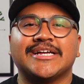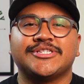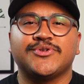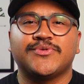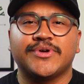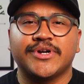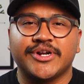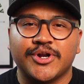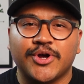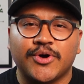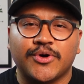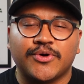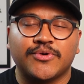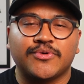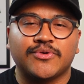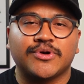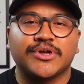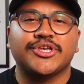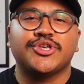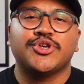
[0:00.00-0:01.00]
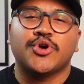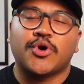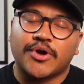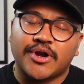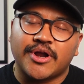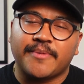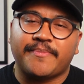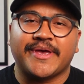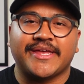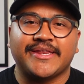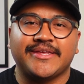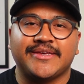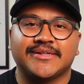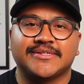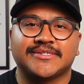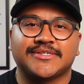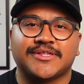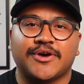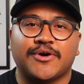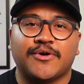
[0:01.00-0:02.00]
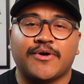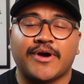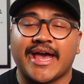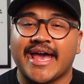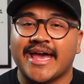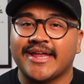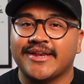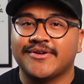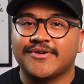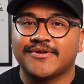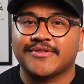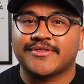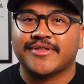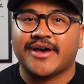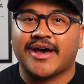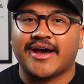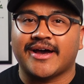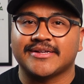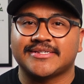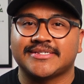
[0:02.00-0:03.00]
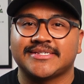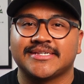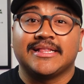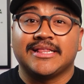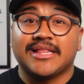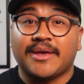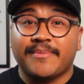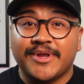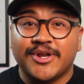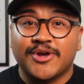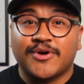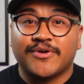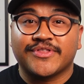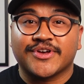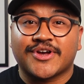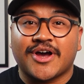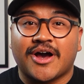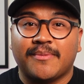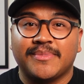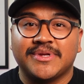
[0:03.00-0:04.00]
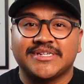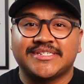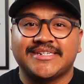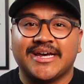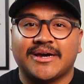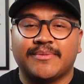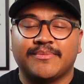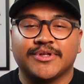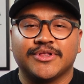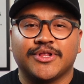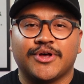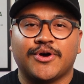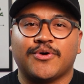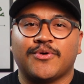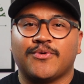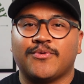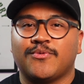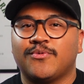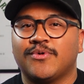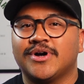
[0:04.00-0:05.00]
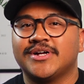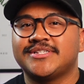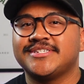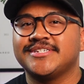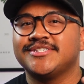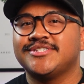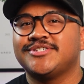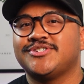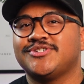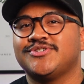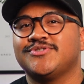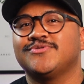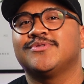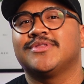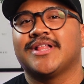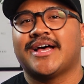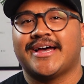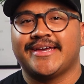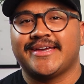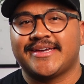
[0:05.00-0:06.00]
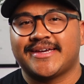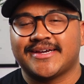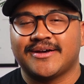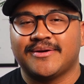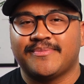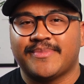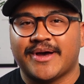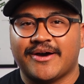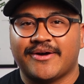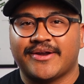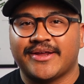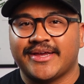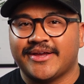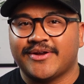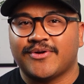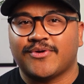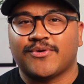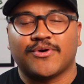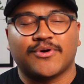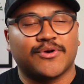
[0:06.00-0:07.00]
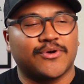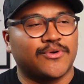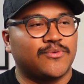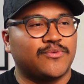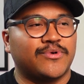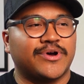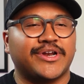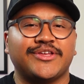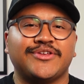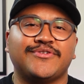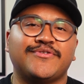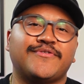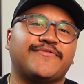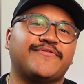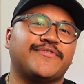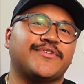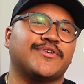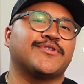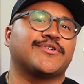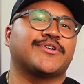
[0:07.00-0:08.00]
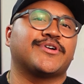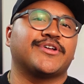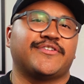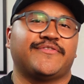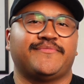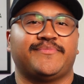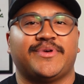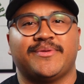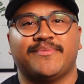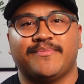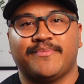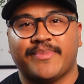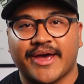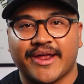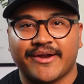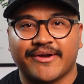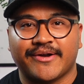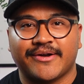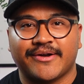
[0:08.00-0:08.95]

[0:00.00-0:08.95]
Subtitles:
do want to know your opinions though, and your thoughts. Let me know in the comments down below. What did you like about it, or what do you feel could have been better?